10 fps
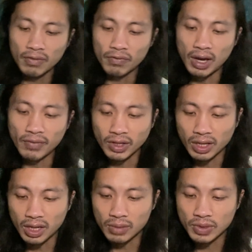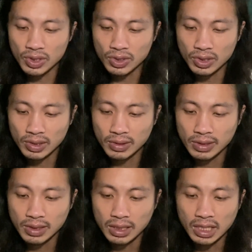Five of Cups.
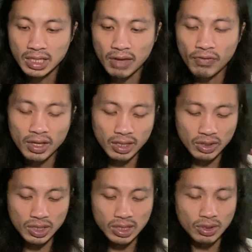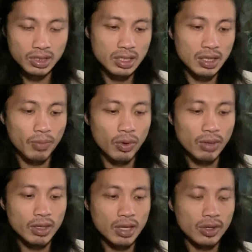Because I feel like there's still
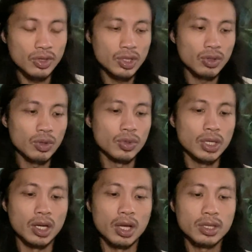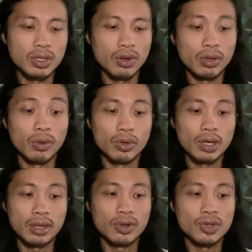disappointment that you're still holding on to or, or
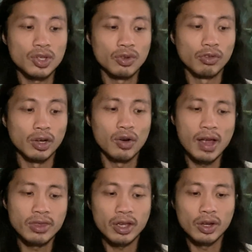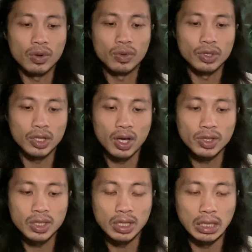that there's still regret that you're holding
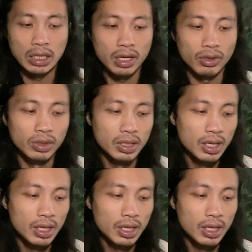on to, Leo.